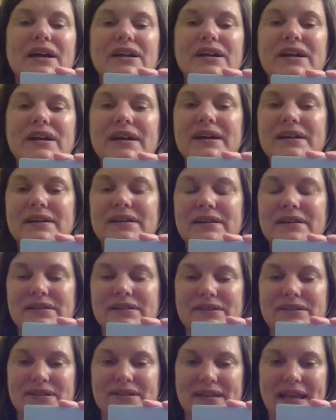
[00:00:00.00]
K,
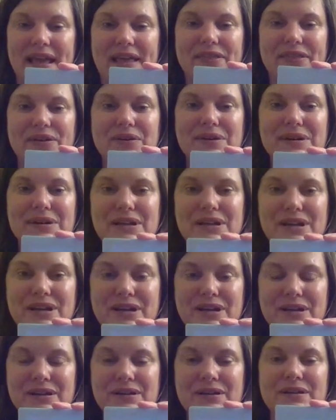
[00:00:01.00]
together, k,
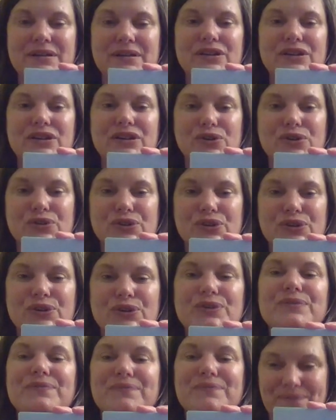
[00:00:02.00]
your
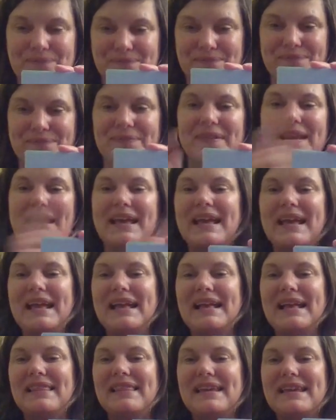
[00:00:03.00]
turn.
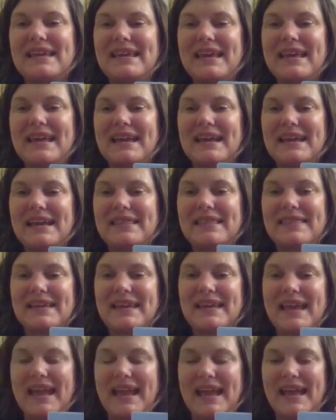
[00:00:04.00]
Like kick the
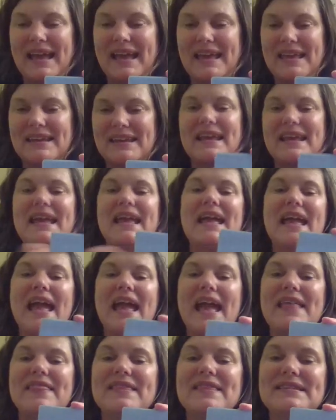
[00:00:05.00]
can.
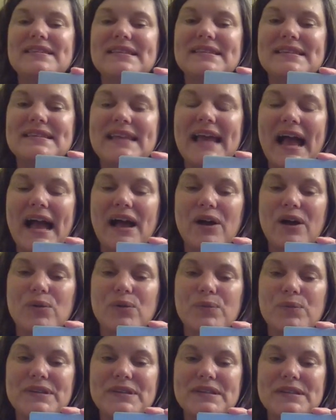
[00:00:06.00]
And this is how
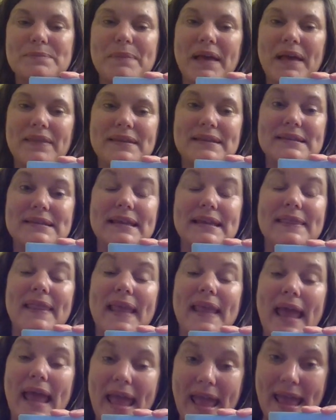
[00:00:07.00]
we spell this at the
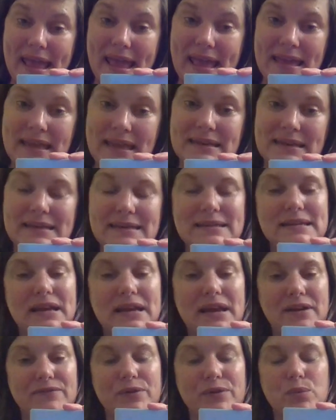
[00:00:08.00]
end
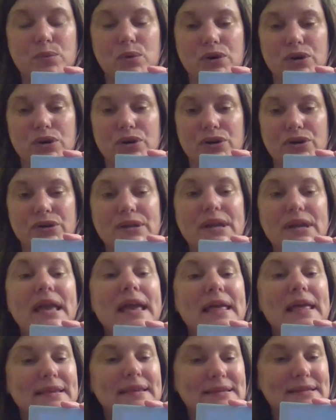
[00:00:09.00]
of a word.
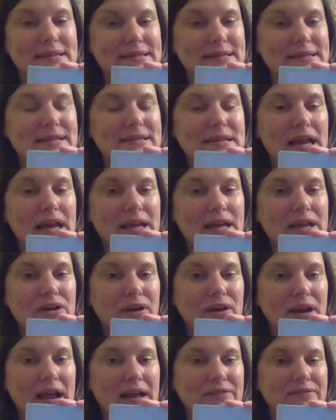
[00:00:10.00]
This is a
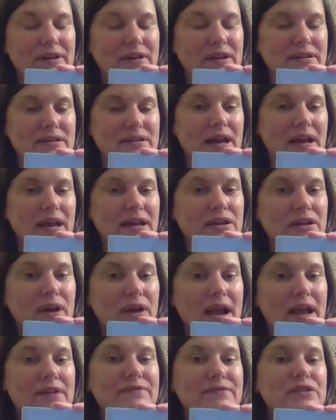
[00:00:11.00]
digraph. A
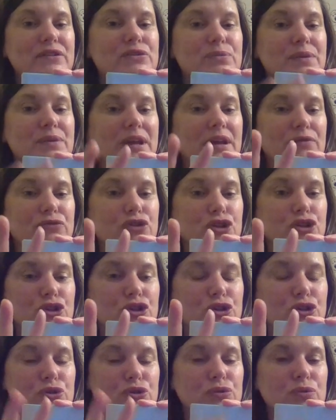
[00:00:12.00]
digraph is when you have
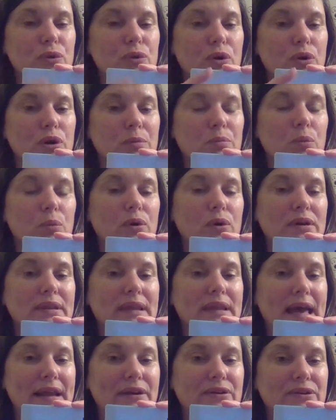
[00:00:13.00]
two or more
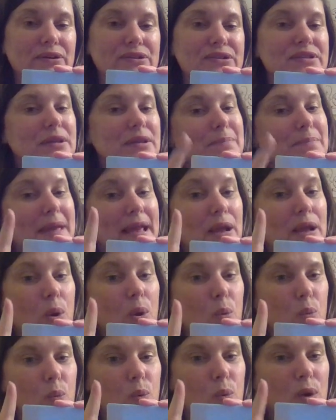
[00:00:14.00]
letters that make
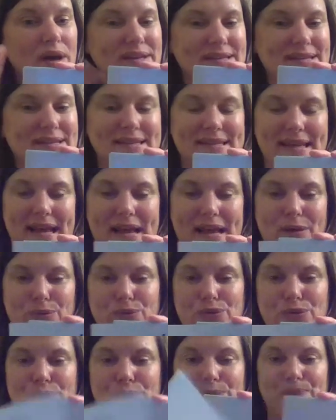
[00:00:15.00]
one
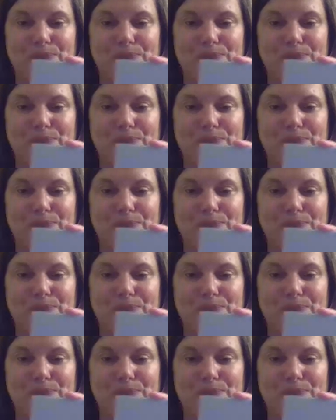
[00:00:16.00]
sound.